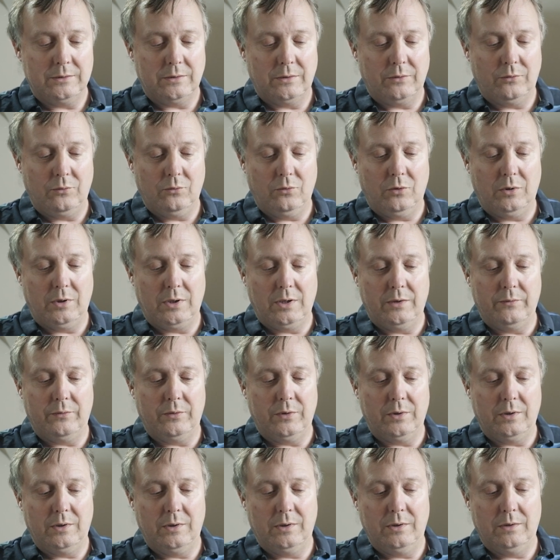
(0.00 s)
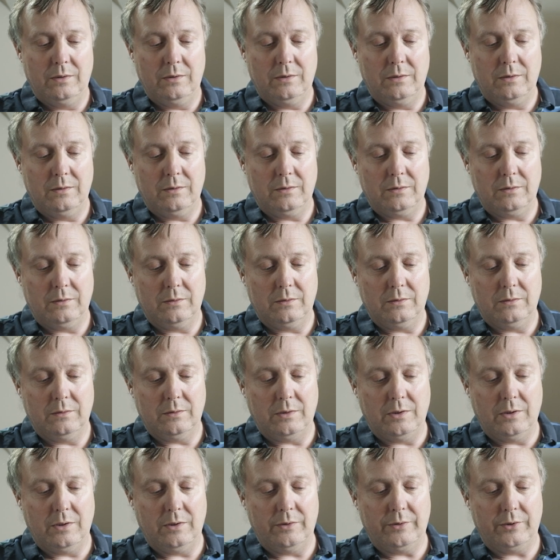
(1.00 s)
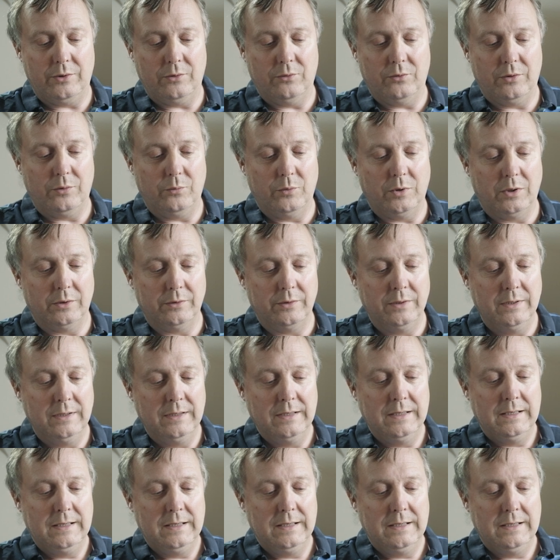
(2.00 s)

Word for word: So I thought I'd go for the cardioid one.